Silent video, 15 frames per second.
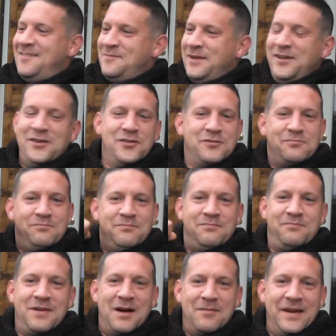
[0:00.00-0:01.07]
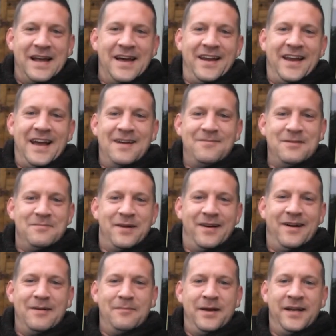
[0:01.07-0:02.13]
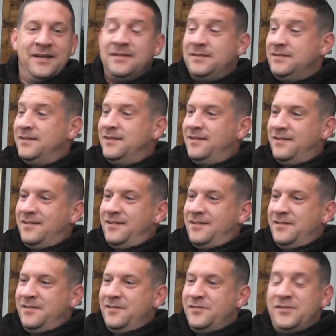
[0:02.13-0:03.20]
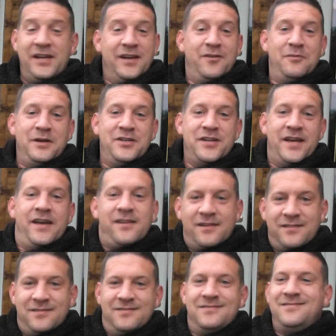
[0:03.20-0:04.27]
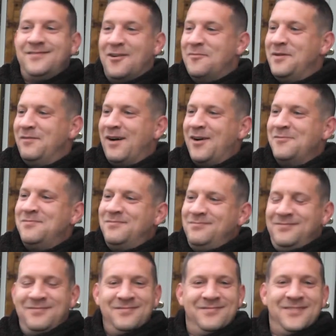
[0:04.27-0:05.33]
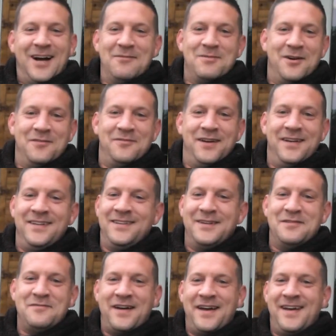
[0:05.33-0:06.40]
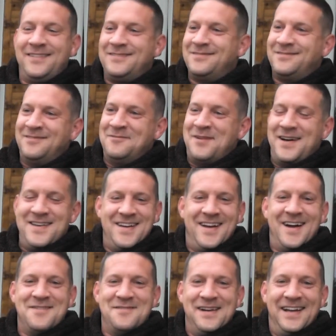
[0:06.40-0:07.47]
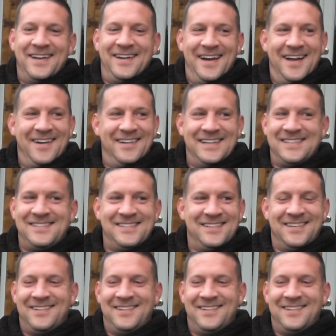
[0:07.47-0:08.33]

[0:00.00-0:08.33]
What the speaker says: I mean, you're just coming out of the cabin behind me, sitting on my chair, on my robe, cup of coffee with a fag, away you go, isn't it?